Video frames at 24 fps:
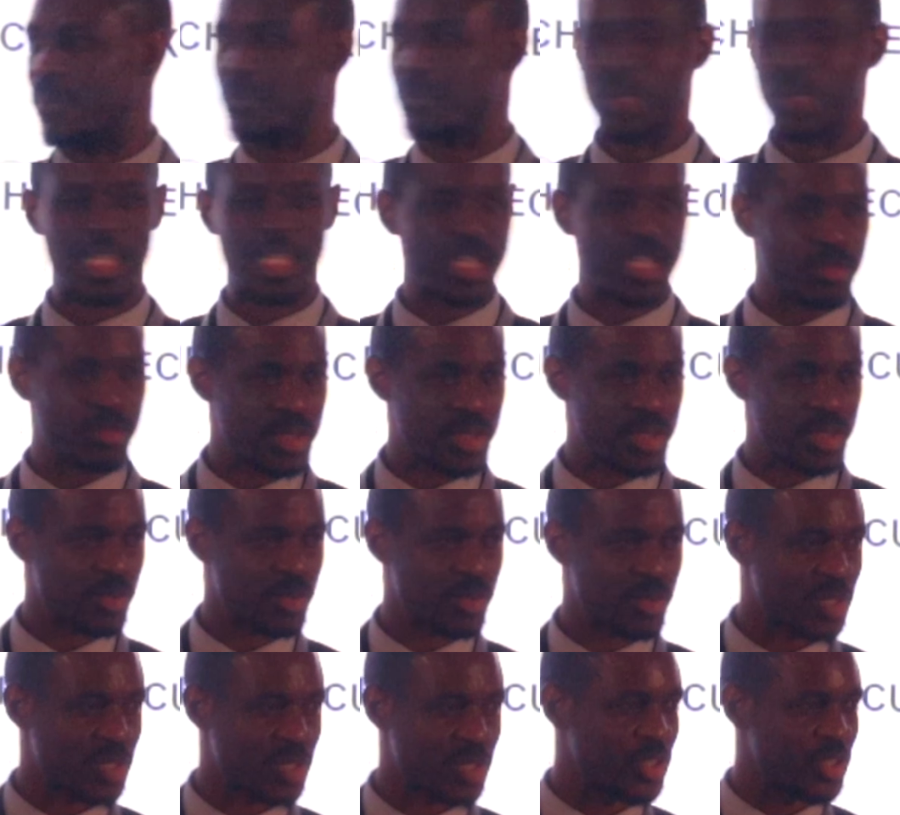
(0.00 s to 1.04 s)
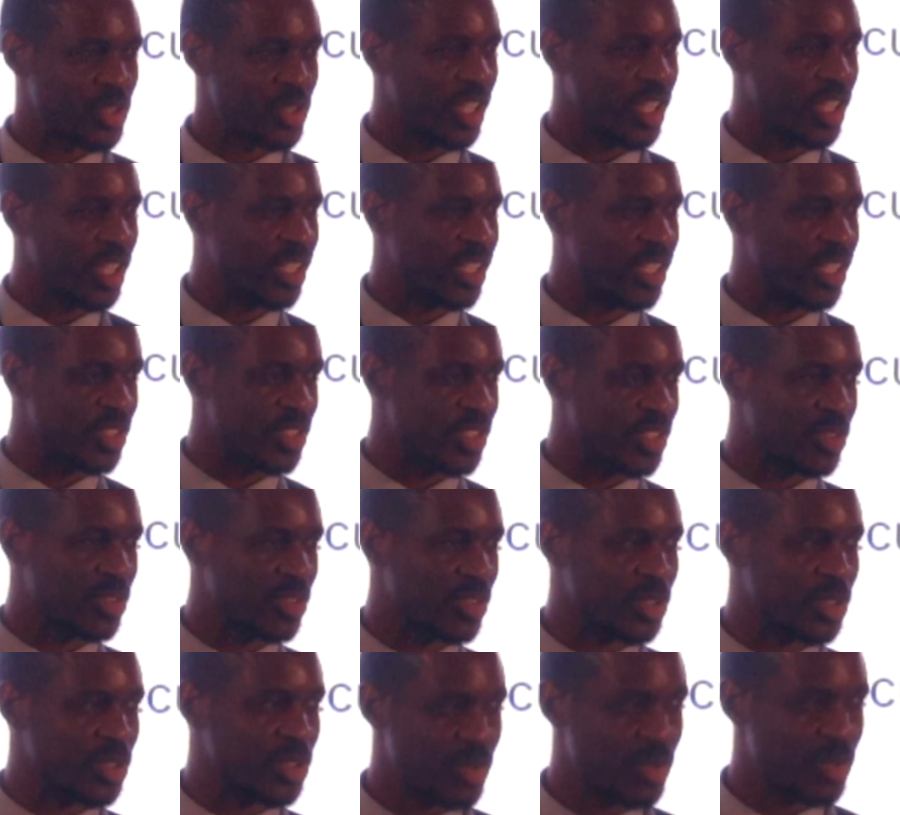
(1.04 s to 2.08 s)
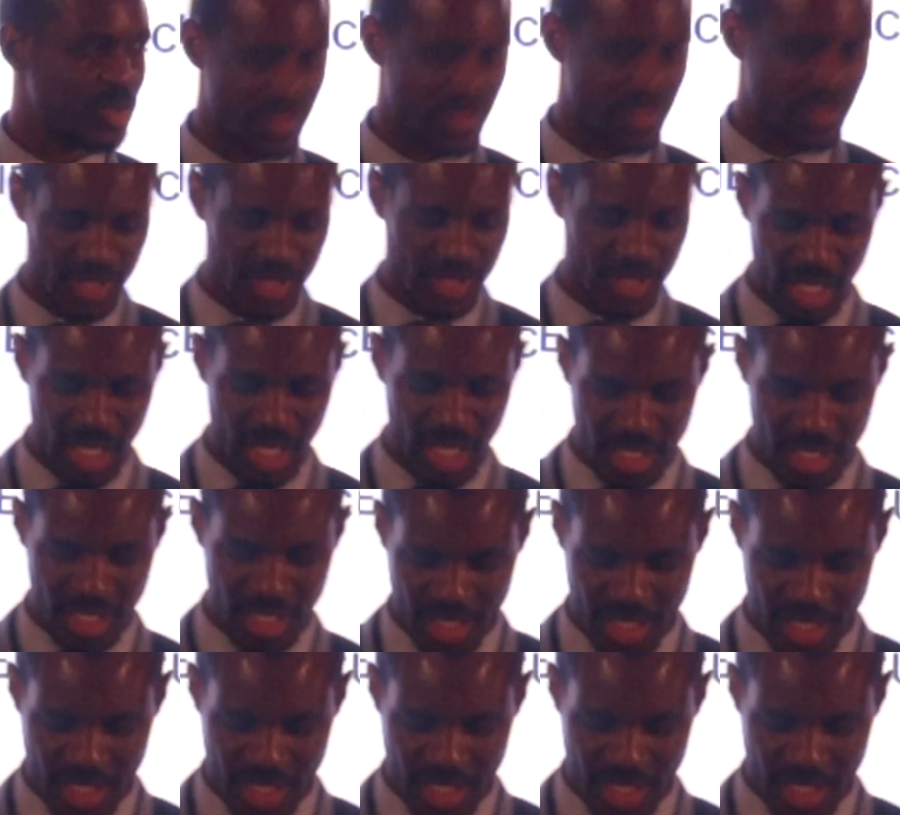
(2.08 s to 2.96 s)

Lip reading: My name is Matyayi, as introduced, and